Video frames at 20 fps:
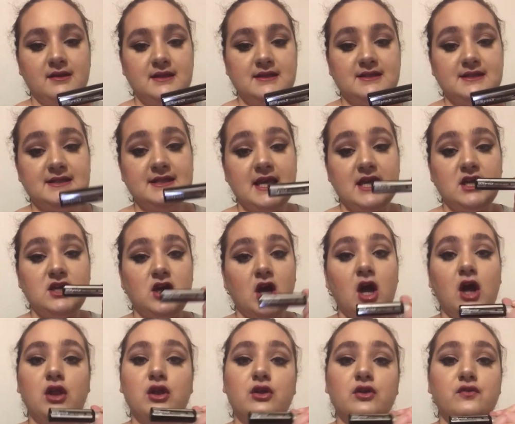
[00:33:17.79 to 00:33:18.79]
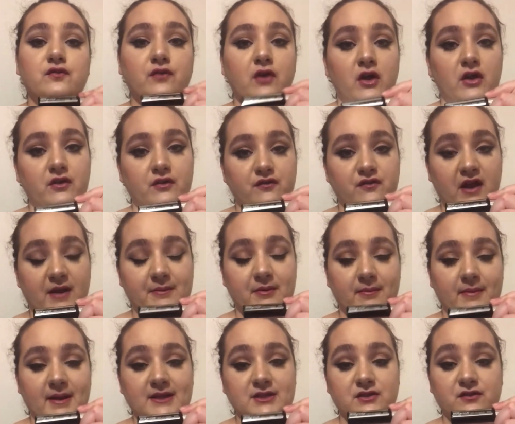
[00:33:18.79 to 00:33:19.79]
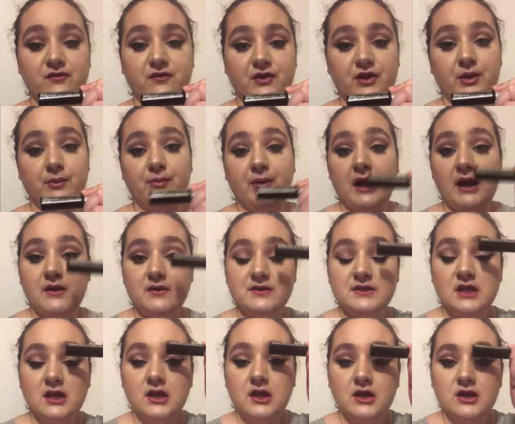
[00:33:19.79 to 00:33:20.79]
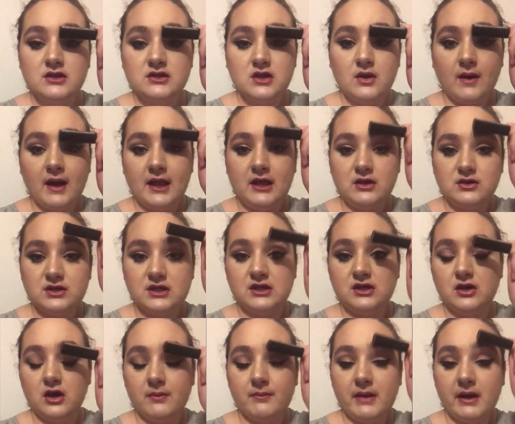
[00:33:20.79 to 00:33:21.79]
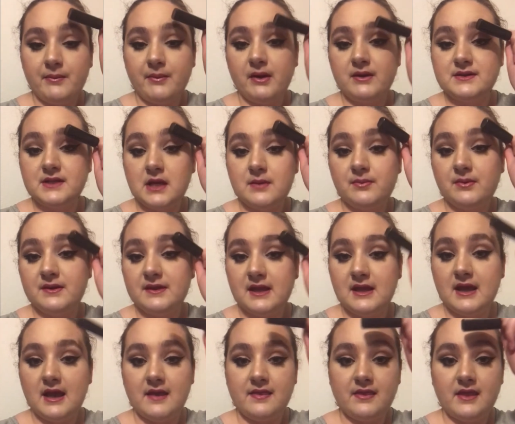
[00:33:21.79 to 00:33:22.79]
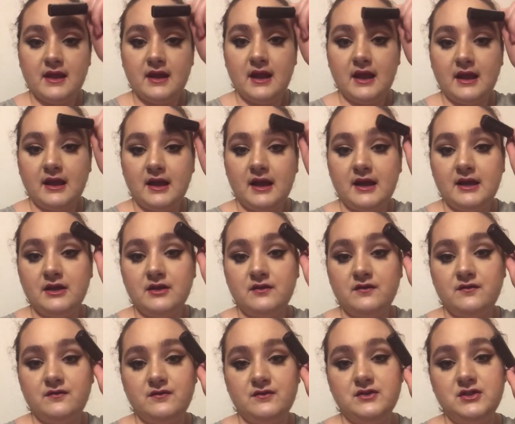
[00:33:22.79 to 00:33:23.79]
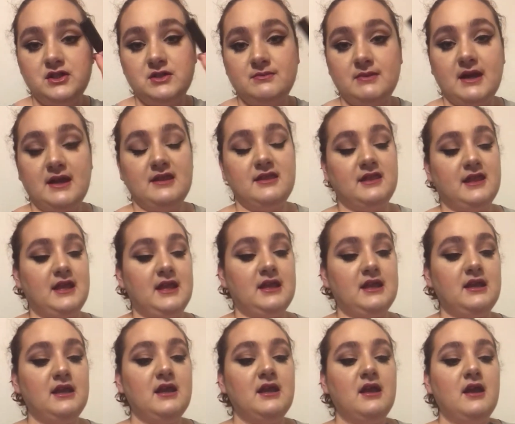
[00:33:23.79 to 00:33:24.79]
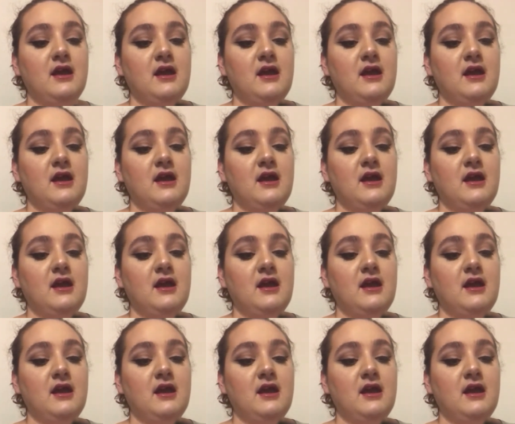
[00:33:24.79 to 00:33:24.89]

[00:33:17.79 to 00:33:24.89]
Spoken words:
This is a colored fiber for your brows, so I usually comb my brows up with it, and then I kind of do my thing.